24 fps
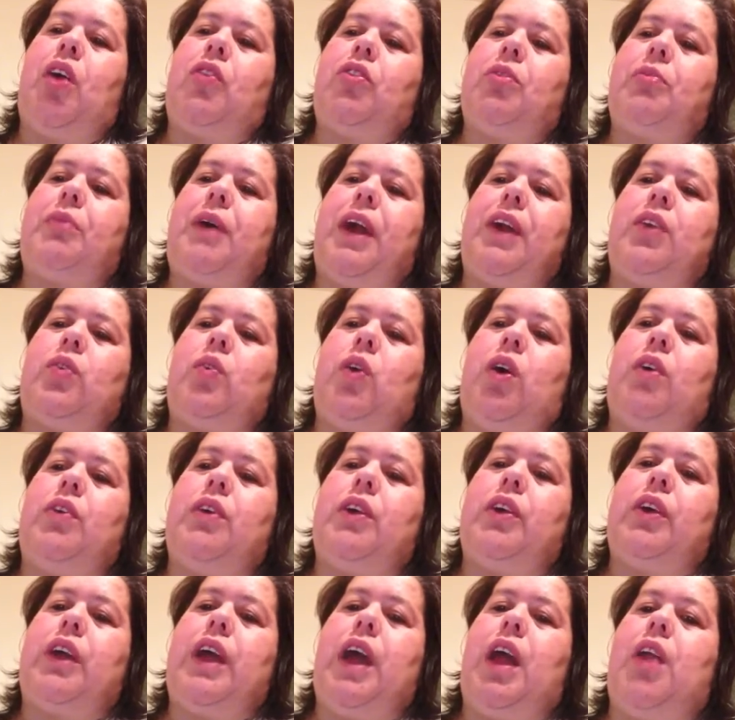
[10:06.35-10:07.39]
over my
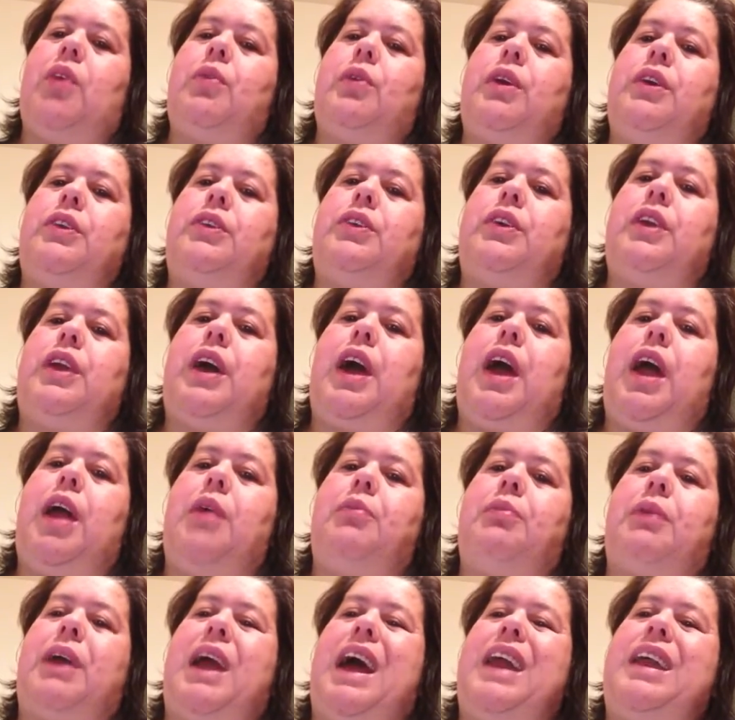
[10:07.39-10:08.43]
1200 calories
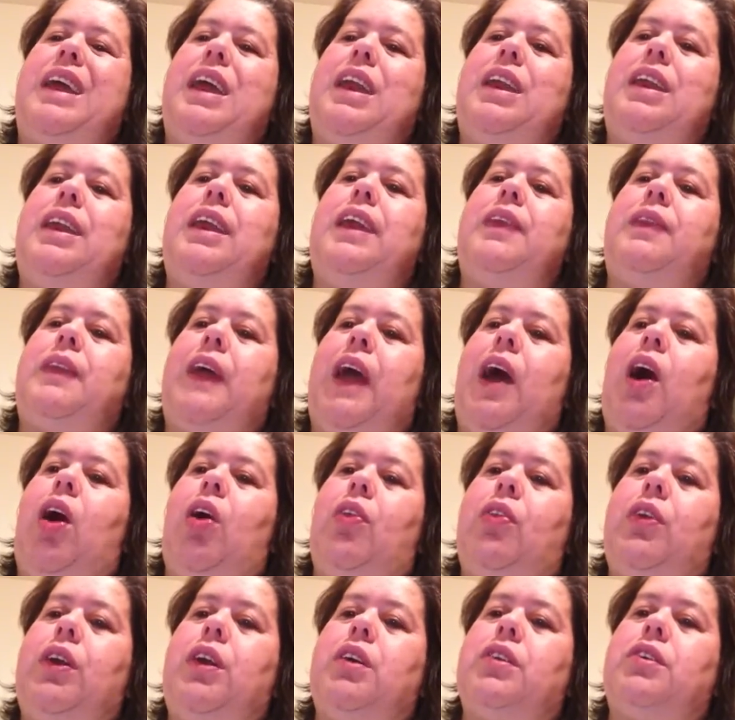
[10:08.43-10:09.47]
today, but I didn't eat the
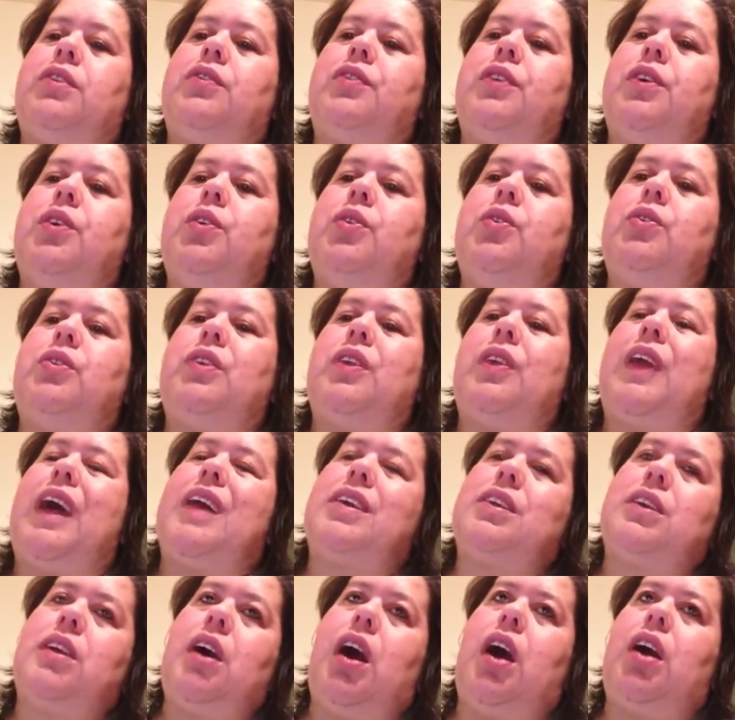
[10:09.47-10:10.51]
healthiest foods, and
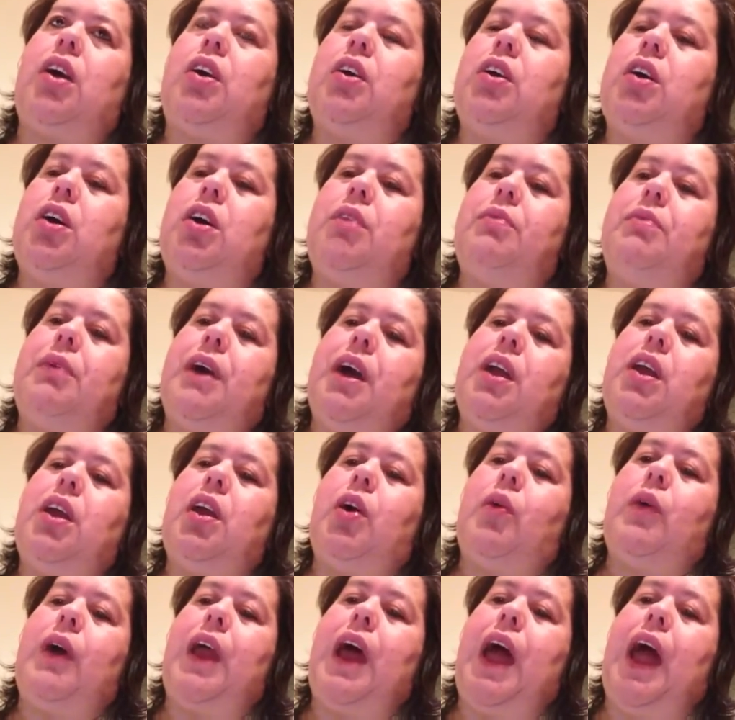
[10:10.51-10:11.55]
that's not good. But you
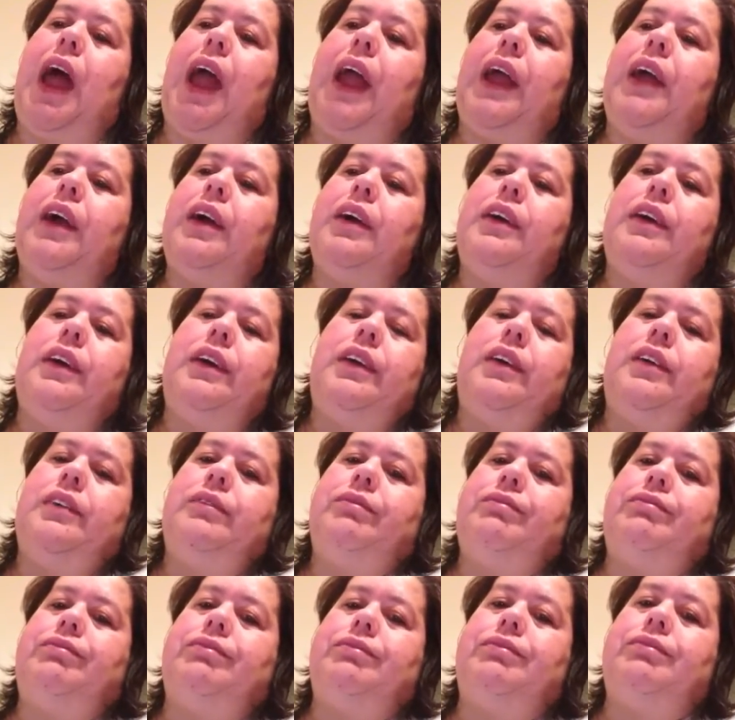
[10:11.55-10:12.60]
know what? Hey,
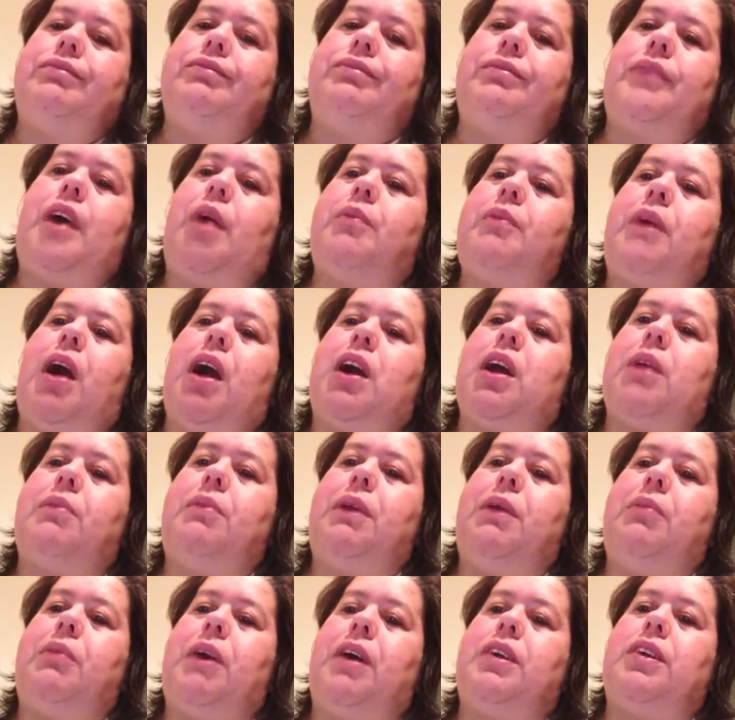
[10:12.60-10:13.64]
I'm not going to
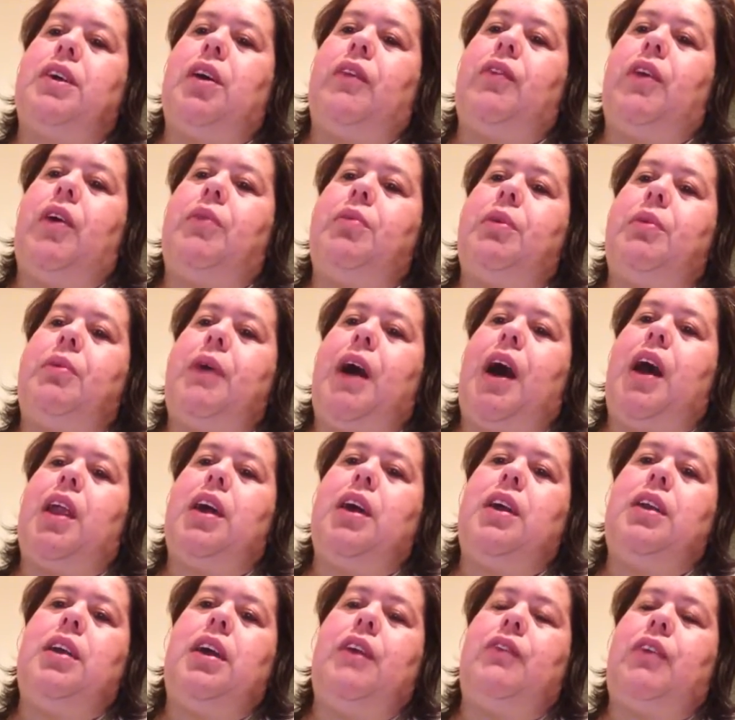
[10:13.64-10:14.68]
beat myself up about
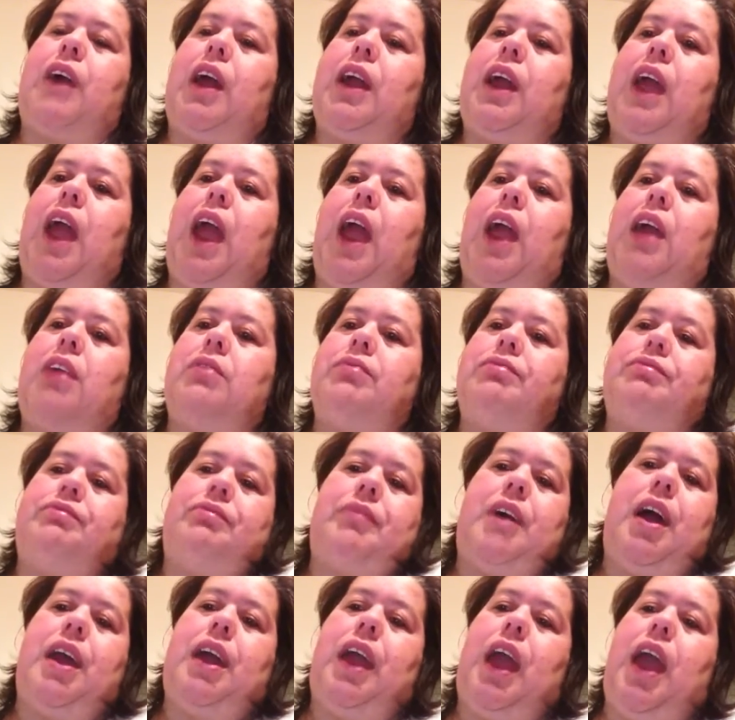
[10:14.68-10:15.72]
it. If I gain,
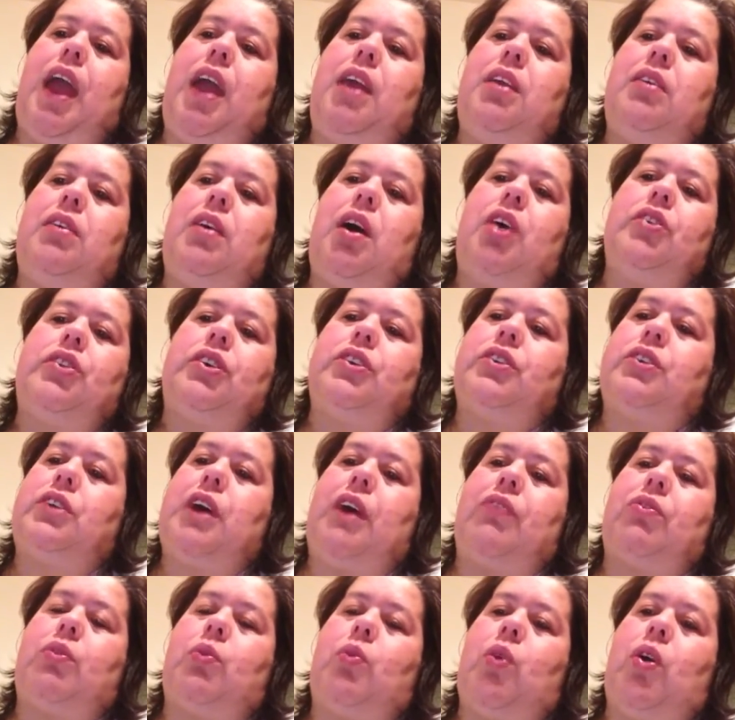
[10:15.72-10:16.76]
I gain. I'll just
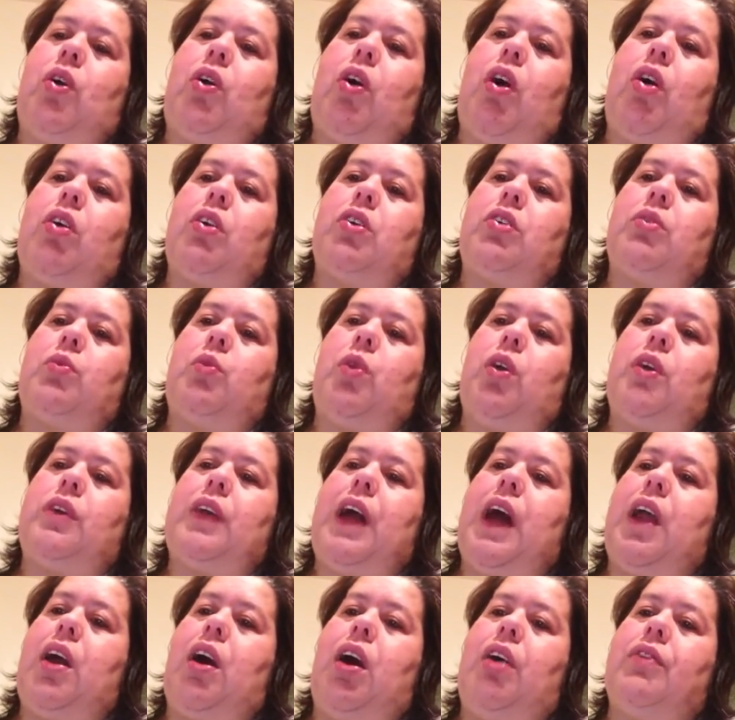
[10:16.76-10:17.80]
have to work harder to work
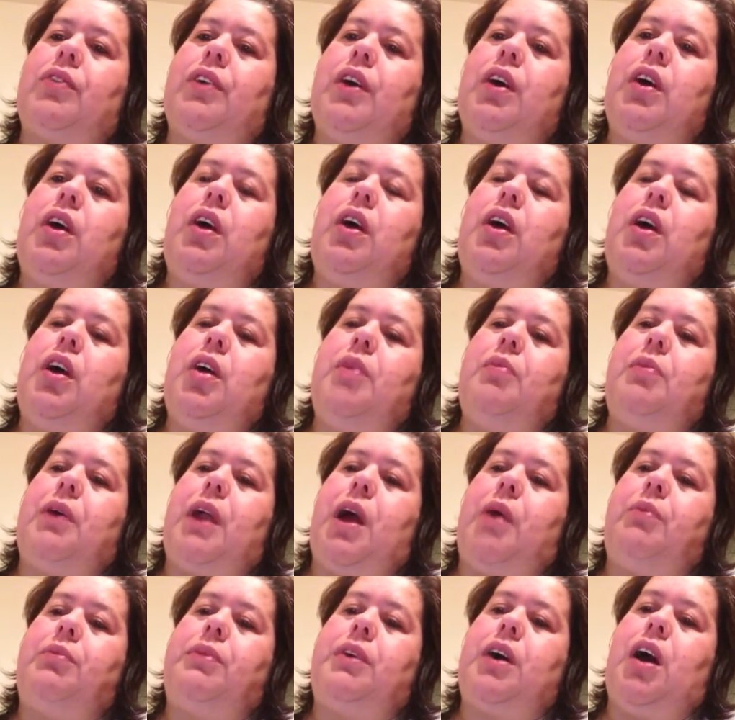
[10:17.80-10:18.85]
that off. But
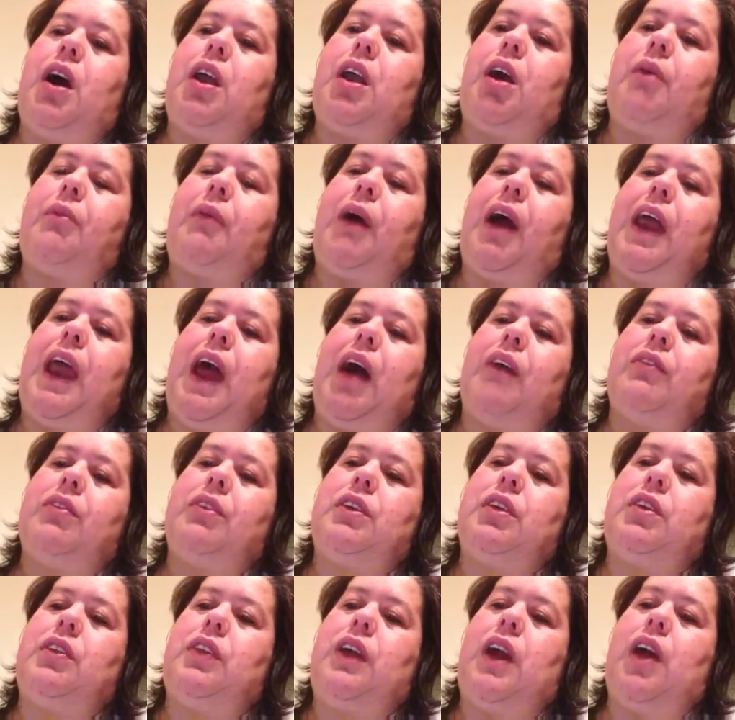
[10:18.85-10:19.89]
I'm done. I might have
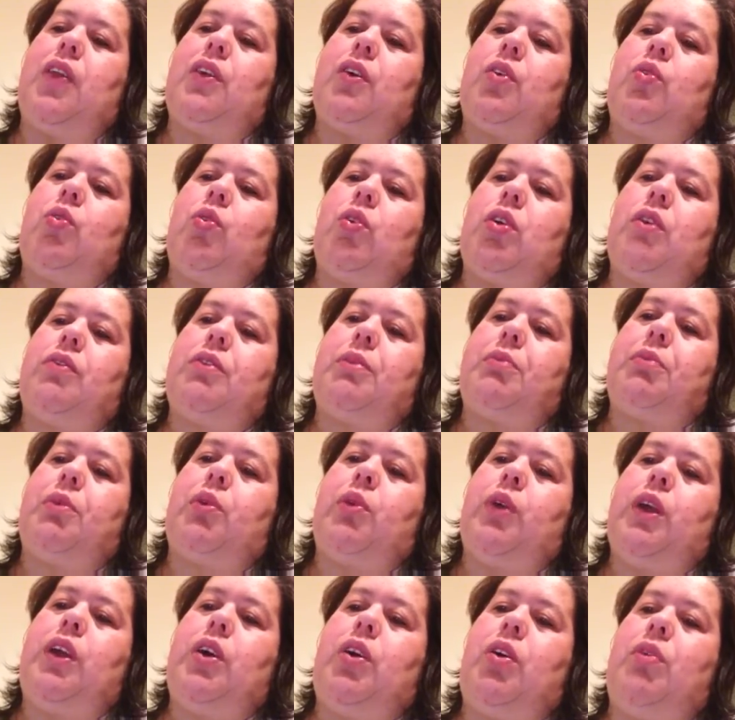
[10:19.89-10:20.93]
the other quarter of the
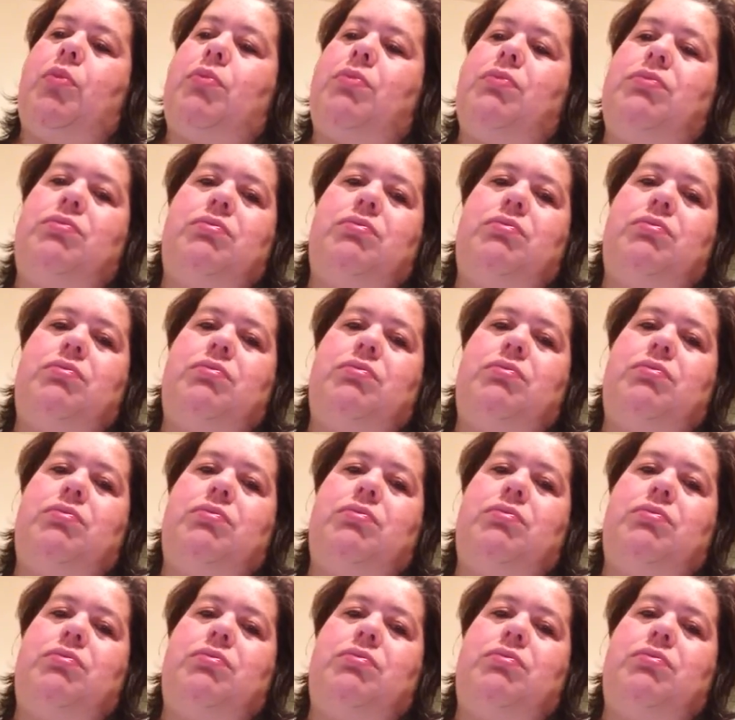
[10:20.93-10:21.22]
burrito.